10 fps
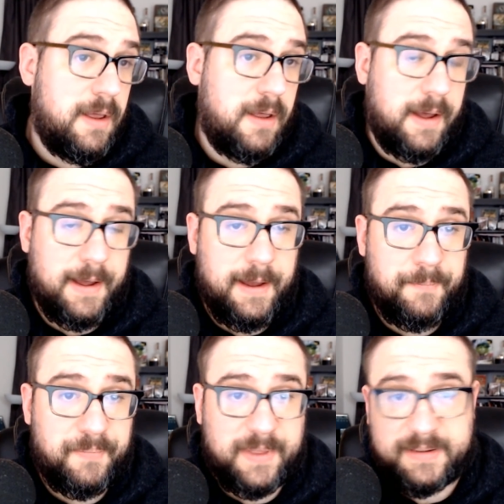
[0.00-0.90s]

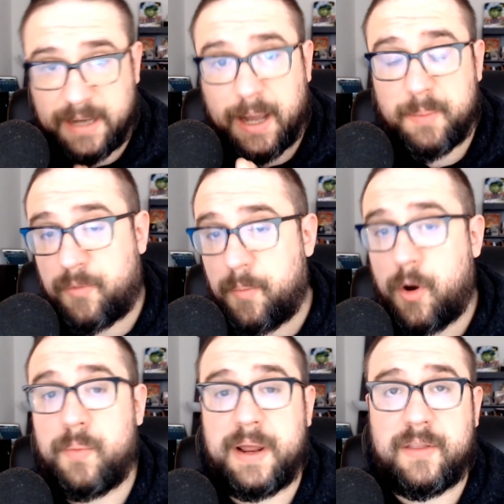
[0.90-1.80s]
The time from
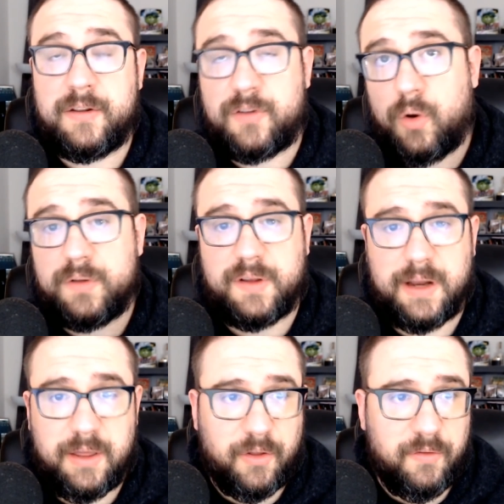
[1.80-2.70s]
opening the door to
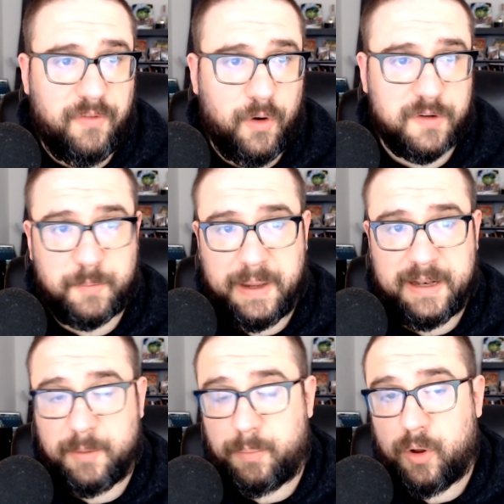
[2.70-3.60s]
lethal force being
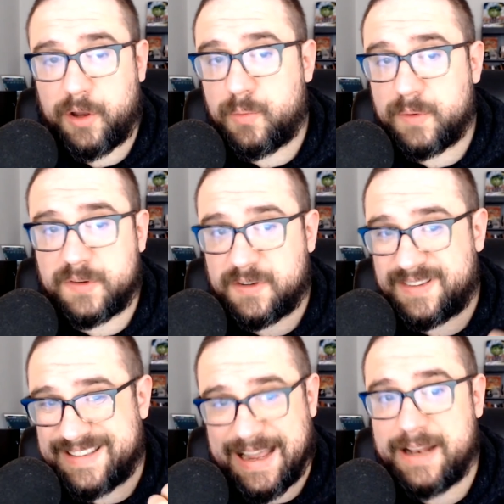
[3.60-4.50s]
deployed was
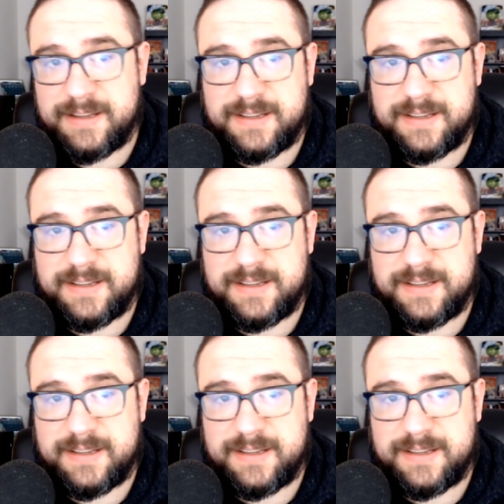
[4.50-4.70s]
just 10